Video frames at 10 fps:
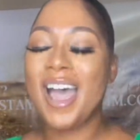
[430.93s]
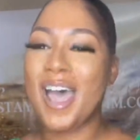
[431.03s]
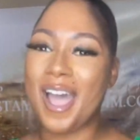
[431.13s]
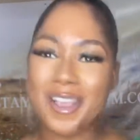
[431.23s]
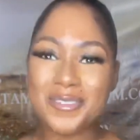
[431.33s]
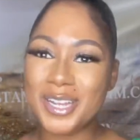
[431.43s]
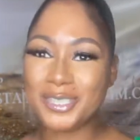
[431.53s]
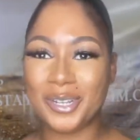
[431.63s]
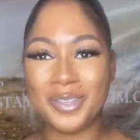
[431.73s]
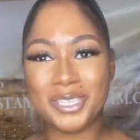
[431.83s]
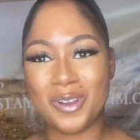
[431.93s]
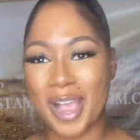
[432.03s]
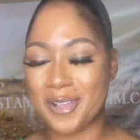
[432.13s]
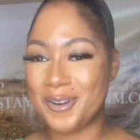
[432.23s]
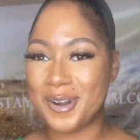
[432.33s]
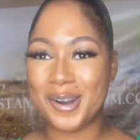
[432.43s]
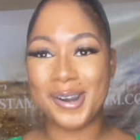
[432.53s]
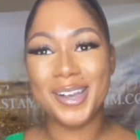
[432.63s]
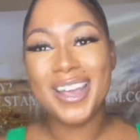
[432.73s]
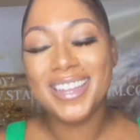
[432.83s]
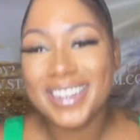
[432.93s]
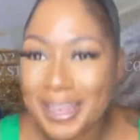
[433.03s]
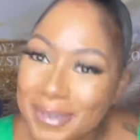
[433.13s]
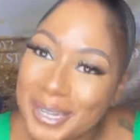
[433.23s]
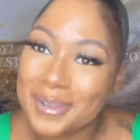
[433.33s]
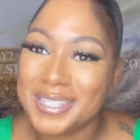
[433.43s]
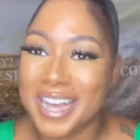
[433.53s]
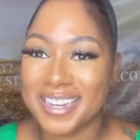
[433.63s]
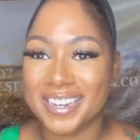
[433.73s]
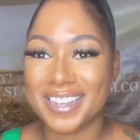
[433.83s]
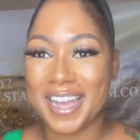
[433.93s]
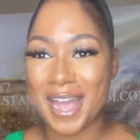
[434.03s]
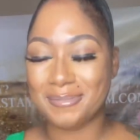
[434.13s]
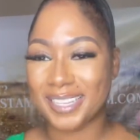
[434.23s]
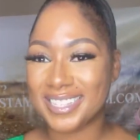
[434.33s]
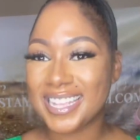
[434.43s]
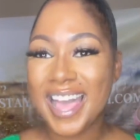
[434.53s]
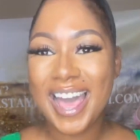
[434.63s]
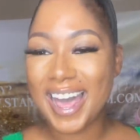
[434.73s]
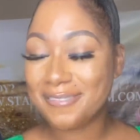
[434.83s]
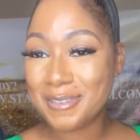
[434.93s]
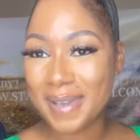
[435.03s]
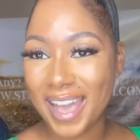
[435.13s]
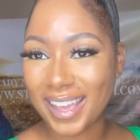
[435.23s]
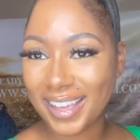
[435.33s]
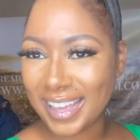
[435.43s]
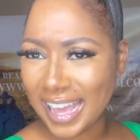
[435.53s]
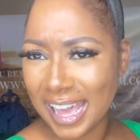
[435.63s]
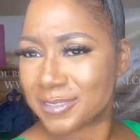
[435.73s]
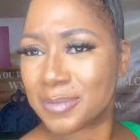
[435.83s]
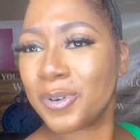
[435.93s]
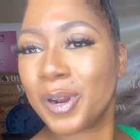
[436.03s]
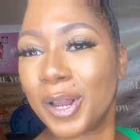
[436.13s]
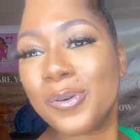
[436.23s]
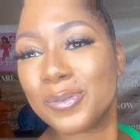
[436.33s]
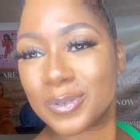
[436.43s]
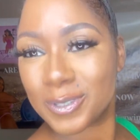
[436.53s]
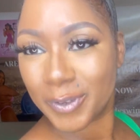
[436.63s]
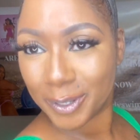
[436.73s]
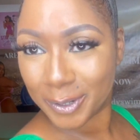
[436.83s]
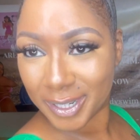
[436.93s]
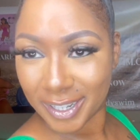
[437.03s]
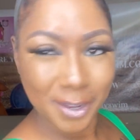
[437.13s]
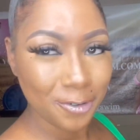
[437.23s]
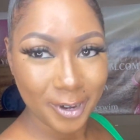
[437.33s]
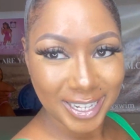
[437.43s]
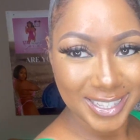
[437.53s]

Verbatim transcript: how are you enjoying this try on haul? Let me know down in the comments. I'll be back. I have some more clothes for you to rate.